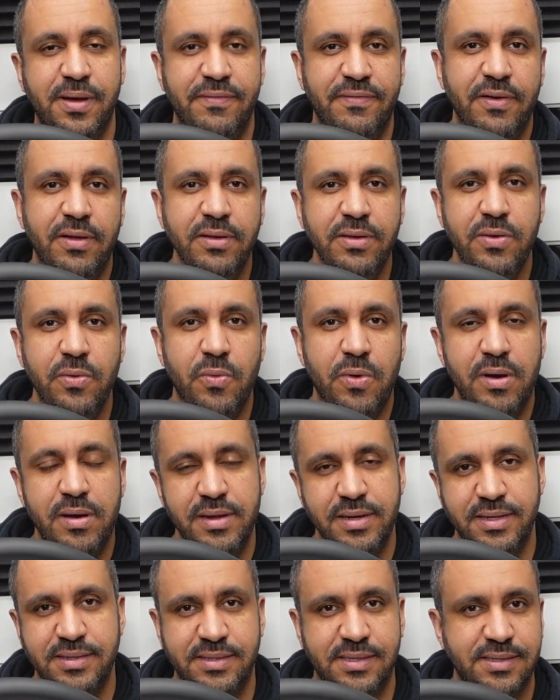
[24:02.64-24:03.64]
if all you
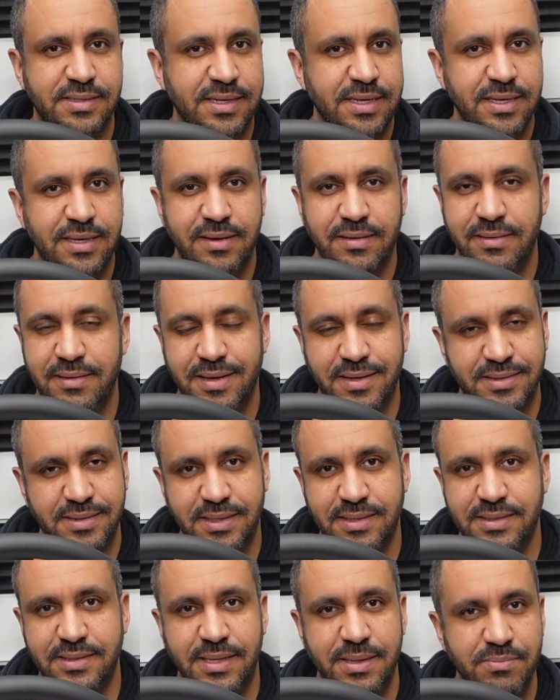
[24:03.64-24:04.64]
want is to take your
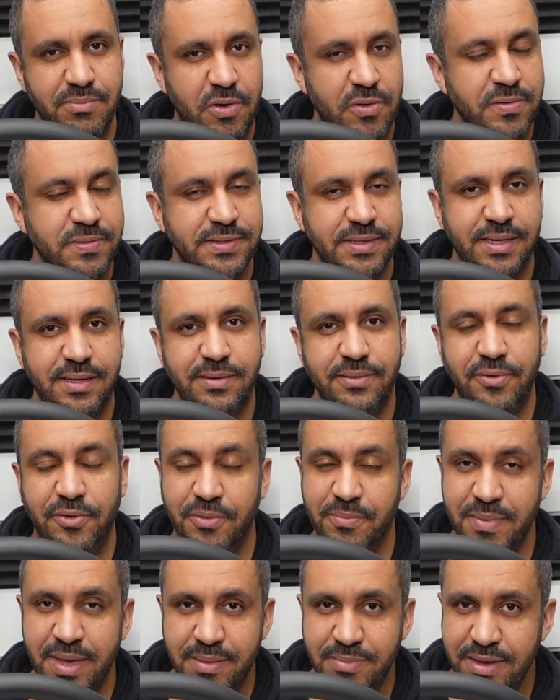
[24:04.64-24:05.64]
existing Moza,
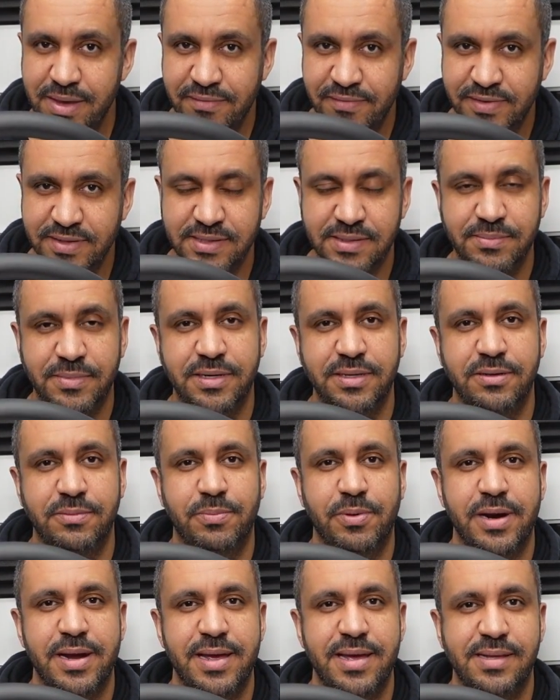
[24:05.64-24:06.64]
or maybe even some other
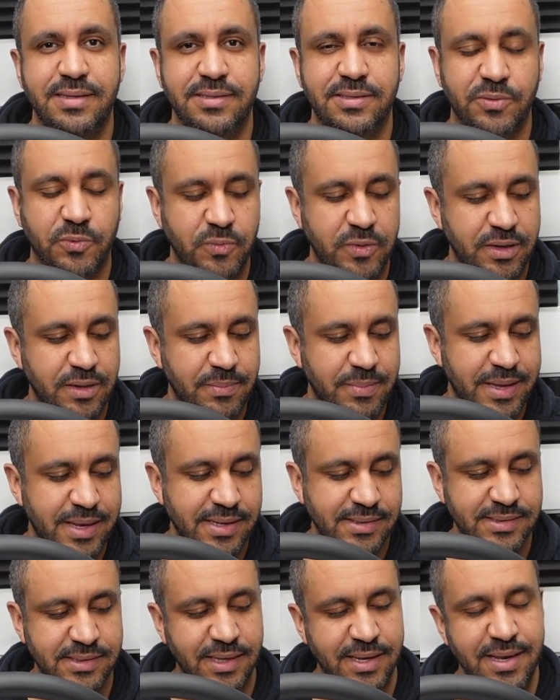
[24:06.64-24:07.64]
brands'
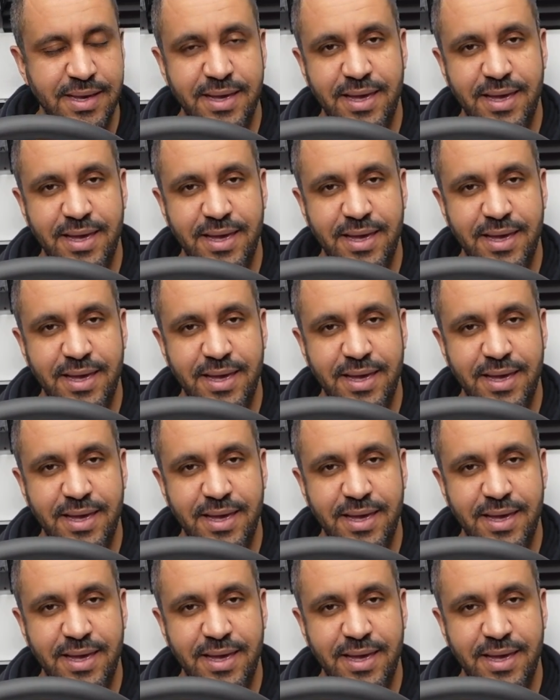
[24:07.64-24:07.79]
wheelbase,